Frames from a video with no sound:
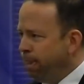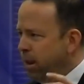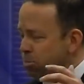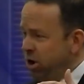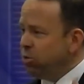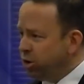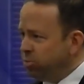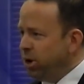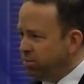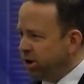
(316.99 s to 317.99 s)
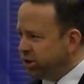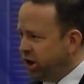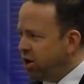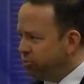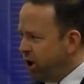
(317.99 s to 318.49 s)
that meet with me and my
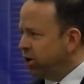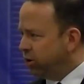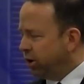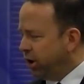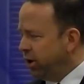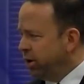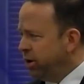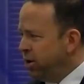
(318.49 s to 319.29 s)
staff regularly